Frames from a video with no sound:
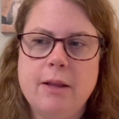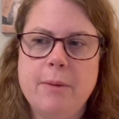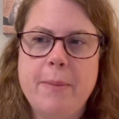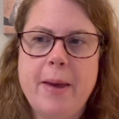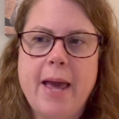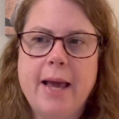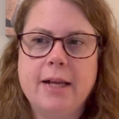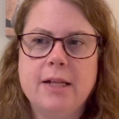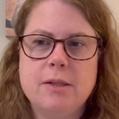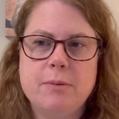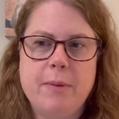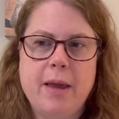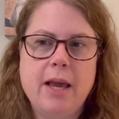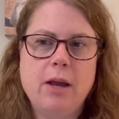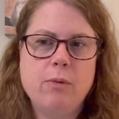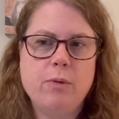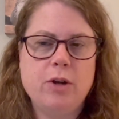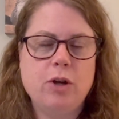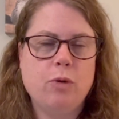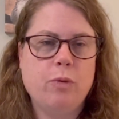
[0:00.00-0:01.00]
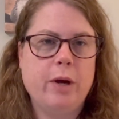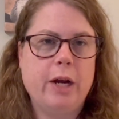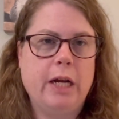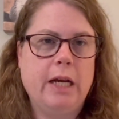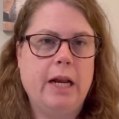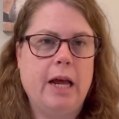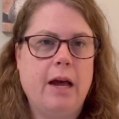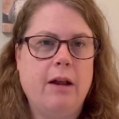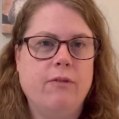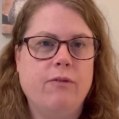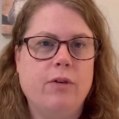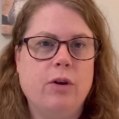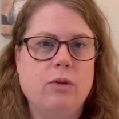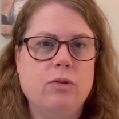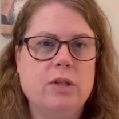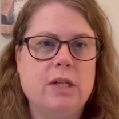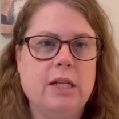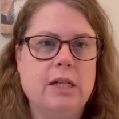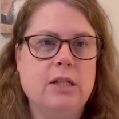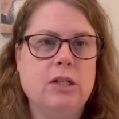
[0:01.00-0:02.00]
the bags make when you're wearing
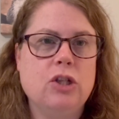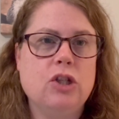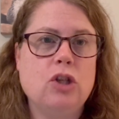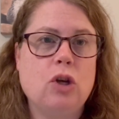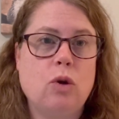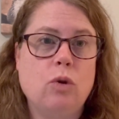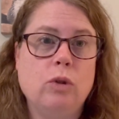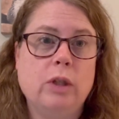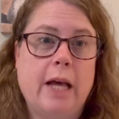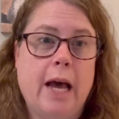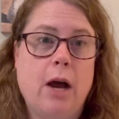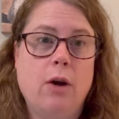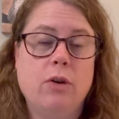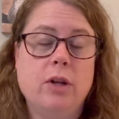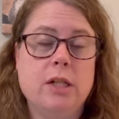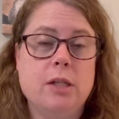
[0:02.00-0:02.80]
headphones is so loud,